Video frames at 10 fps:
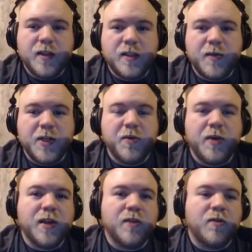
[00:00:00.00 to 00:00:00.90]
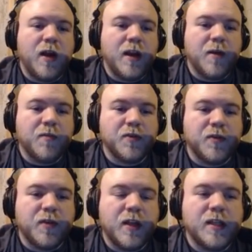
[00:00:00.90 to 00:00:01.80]
That's to make sure we hit the right numbers
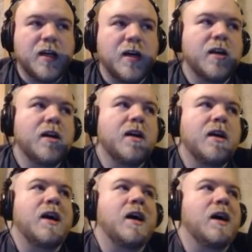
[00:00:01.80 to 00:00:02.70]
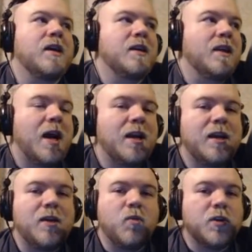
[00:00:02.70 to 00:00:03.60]
with Glaceon.
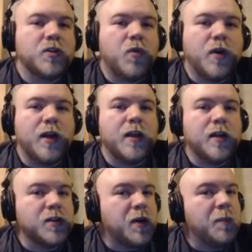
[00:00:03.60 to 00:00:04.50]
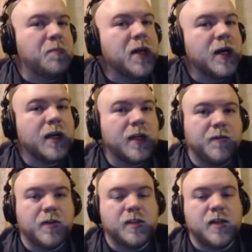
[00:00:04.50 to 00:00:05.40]
90 and 120, there's a big
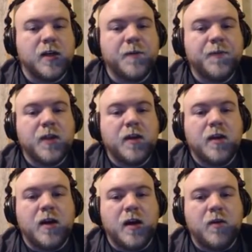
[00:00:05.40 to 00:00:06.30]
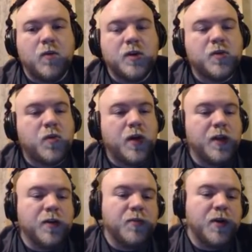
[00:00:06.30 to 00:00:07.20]
difference there. 120,
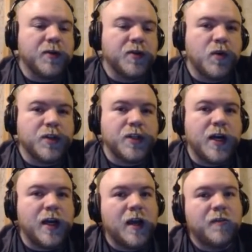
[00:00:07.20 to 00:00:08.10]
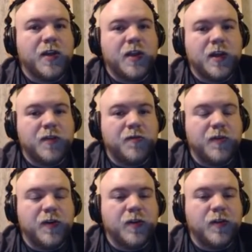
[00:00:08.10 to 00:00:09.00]
you're pretty much one-shotting everything in the
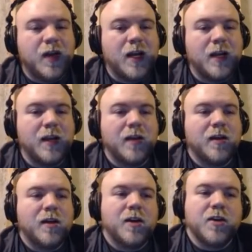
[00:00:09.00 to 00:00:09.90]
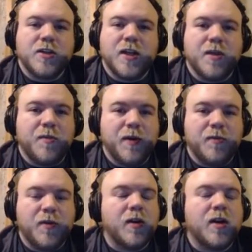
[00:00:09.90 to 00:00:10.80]
field. 90, you're just getting the big,
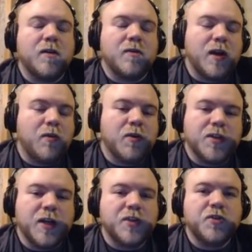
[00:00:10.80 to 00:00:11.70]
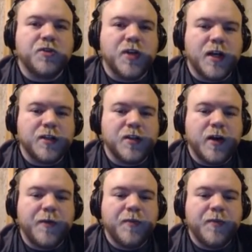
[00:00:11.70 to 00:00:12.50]
or not one-shotting, 2-shotting, sorry.